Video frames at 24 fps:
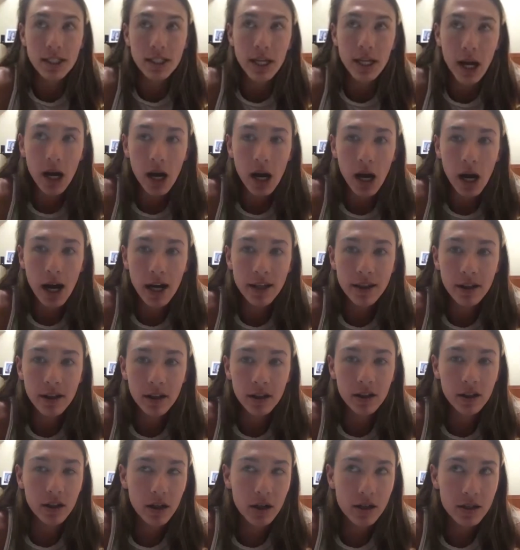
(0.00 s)
Yeah, I
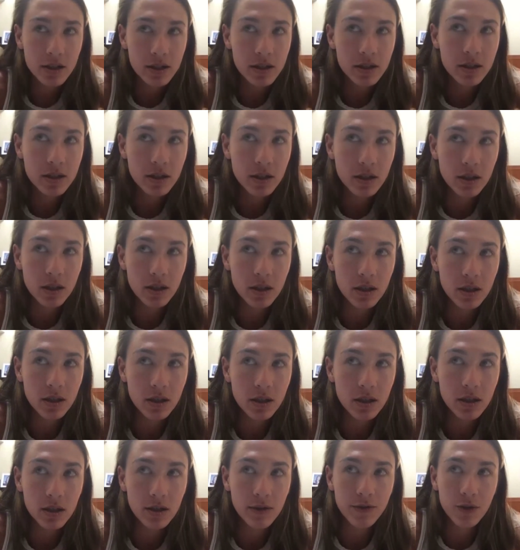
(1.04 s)
think there's
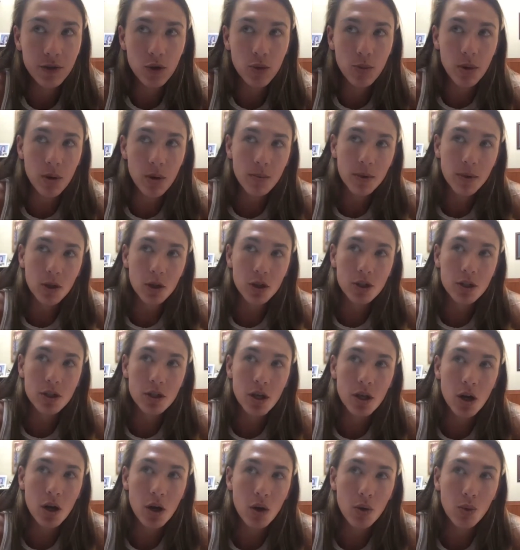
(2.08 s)
a few people.
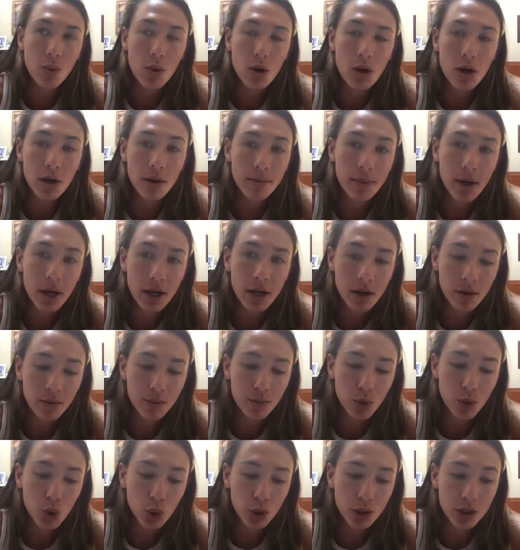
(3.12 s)
So one, my
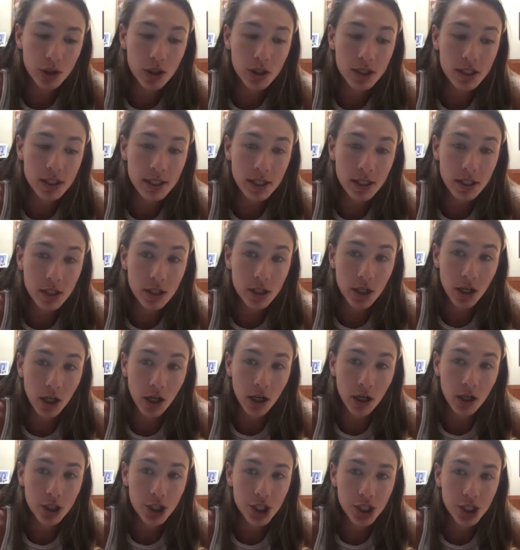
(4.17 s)
older
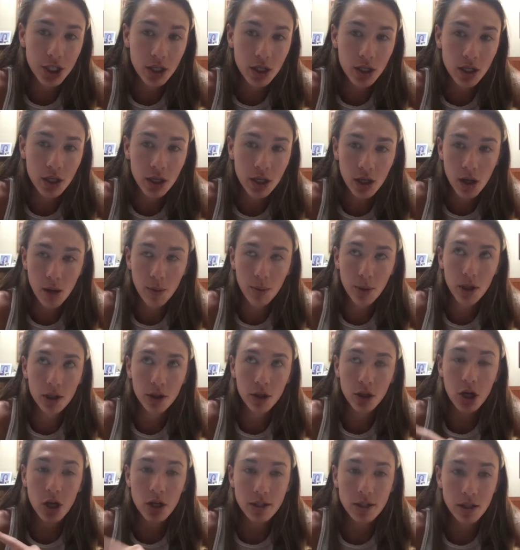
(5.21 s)
sister, she
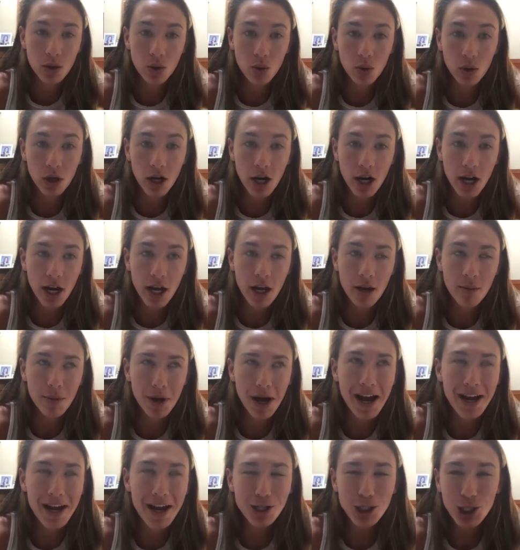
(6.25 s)
played lacrosse at
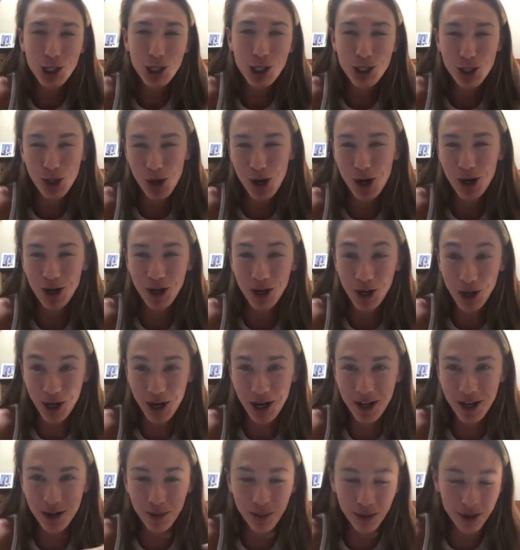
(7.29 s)
Oregon, but I actually taught
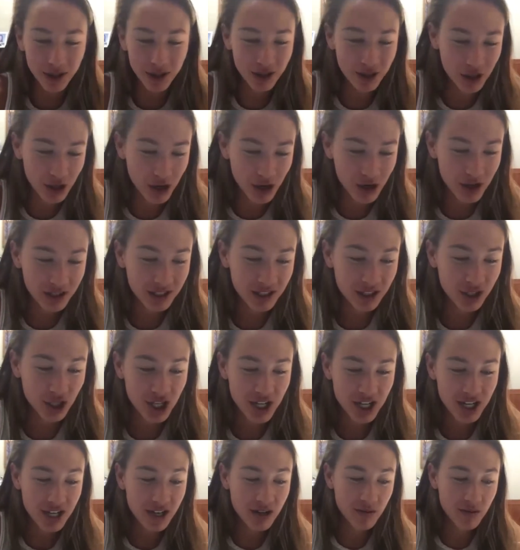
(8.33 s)
her how to play
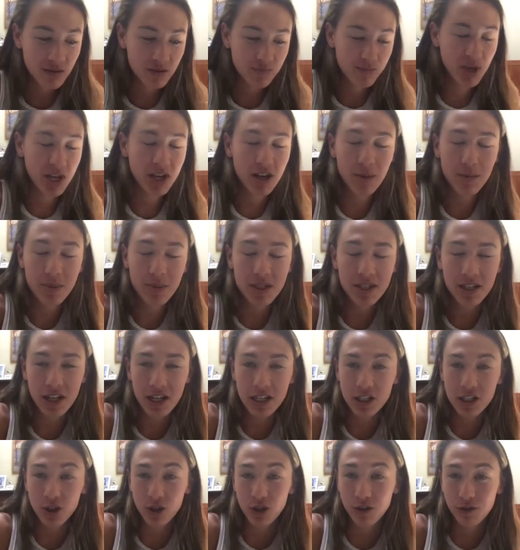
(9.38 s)
lacrosse. She didn't pick up a
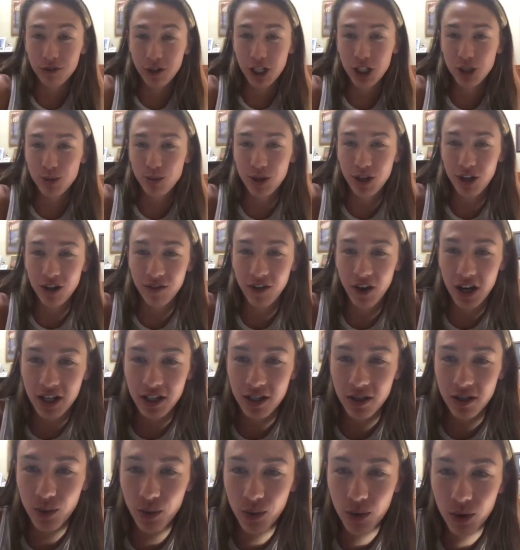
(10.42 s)
stick till her freshman year of
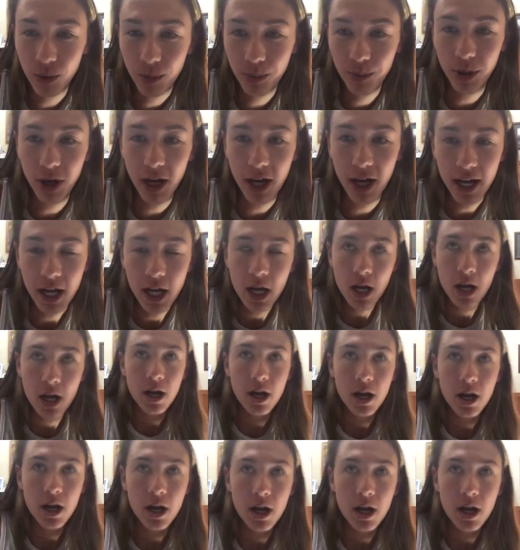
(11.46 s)
high school, but